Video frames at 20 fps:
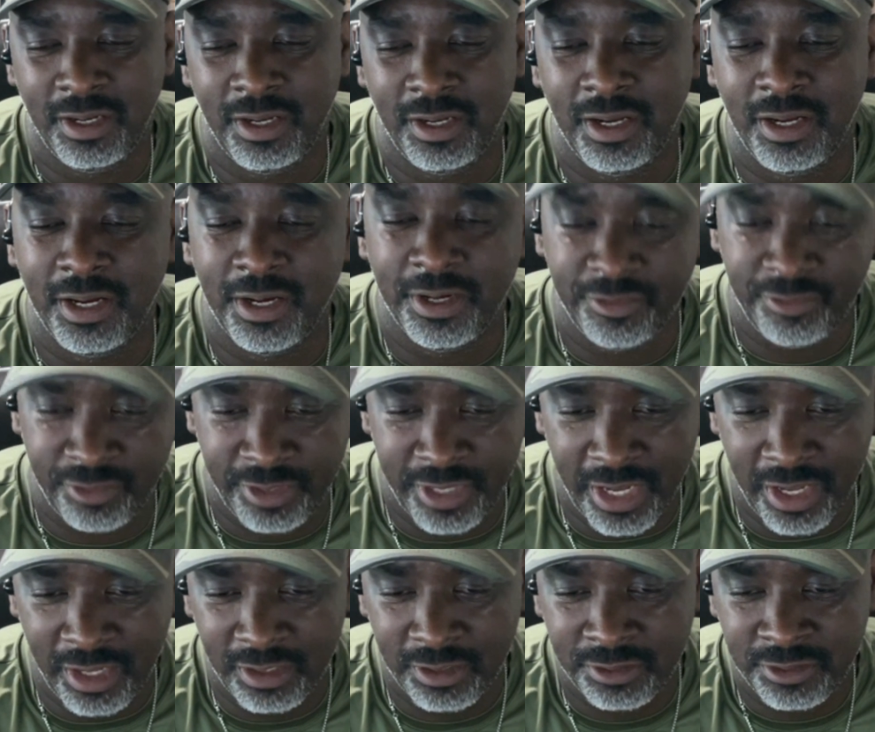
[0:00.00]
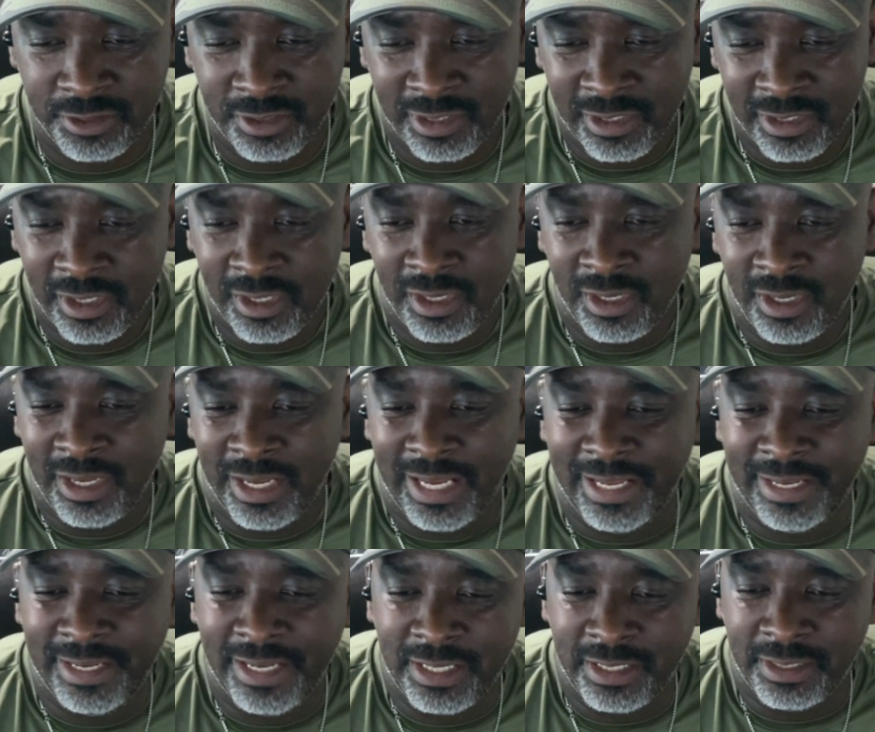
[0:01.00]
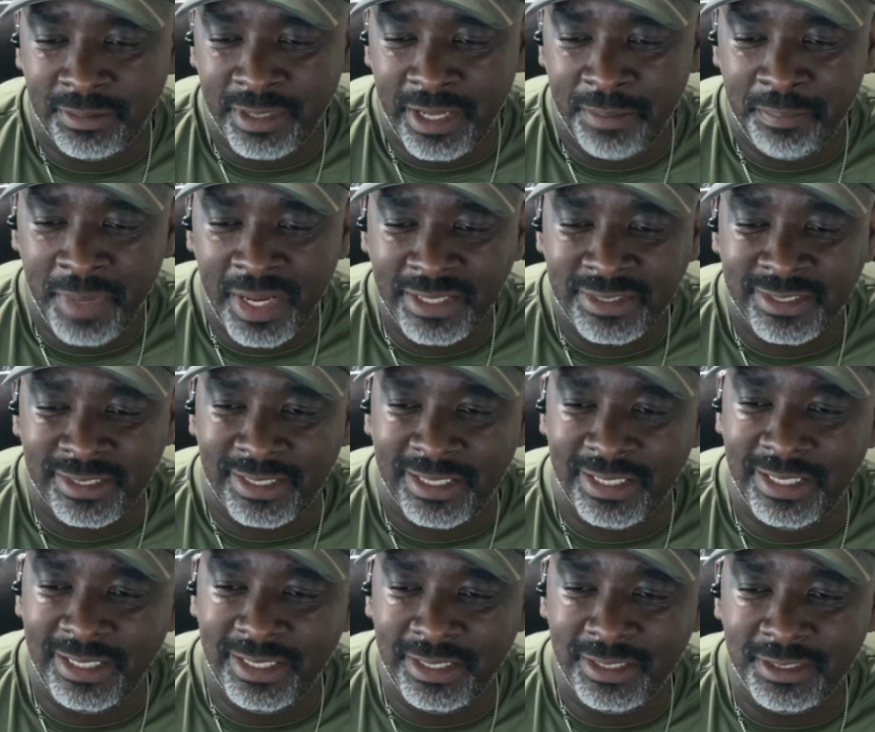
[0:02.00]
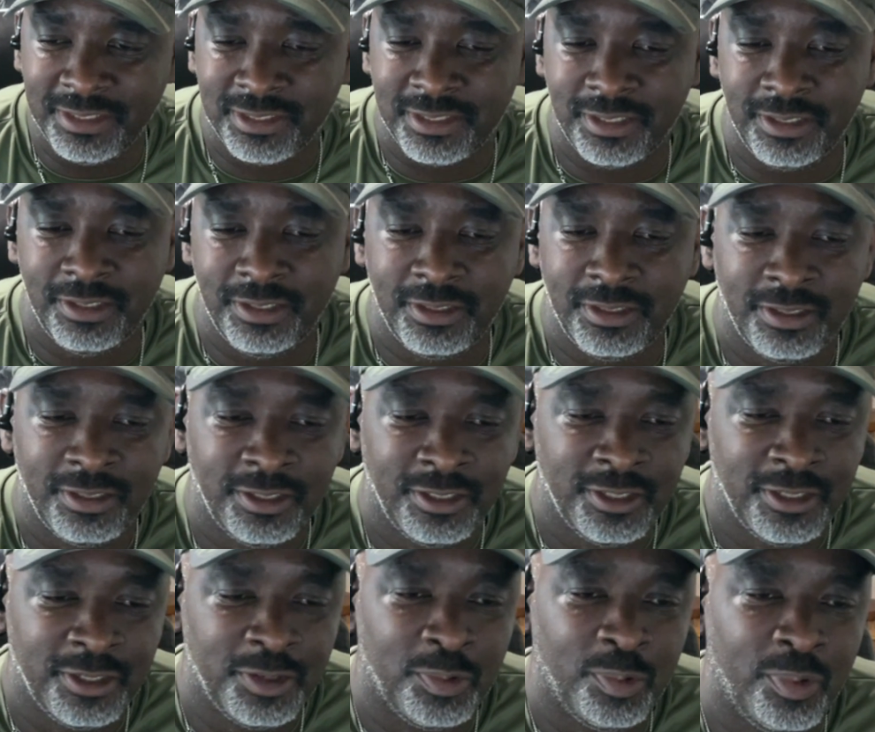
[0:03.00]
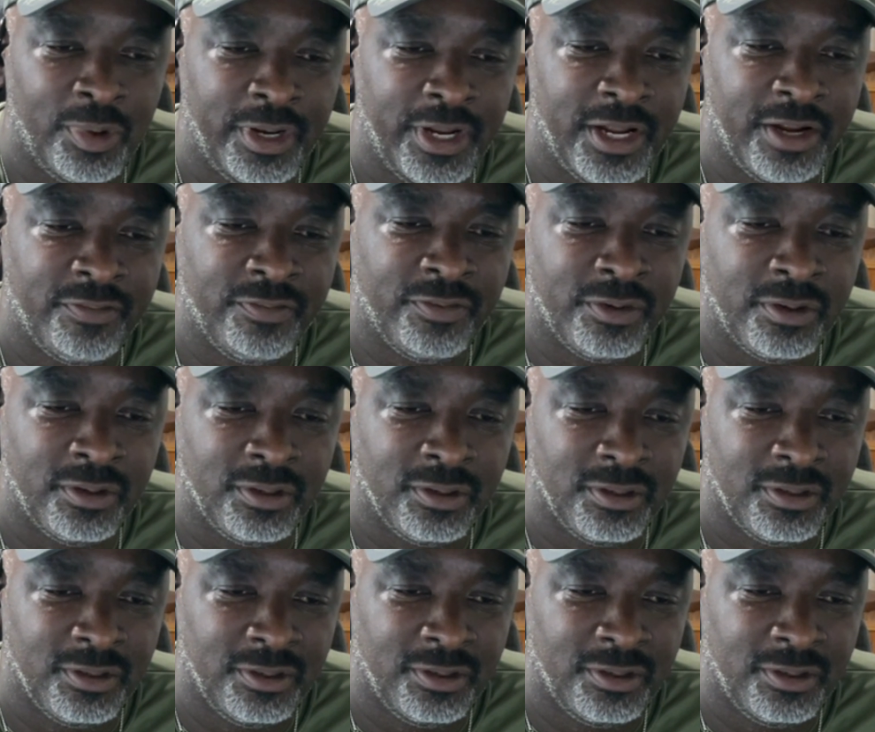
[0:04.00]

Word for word: one hundred dollars. And that, that makes it easy whenever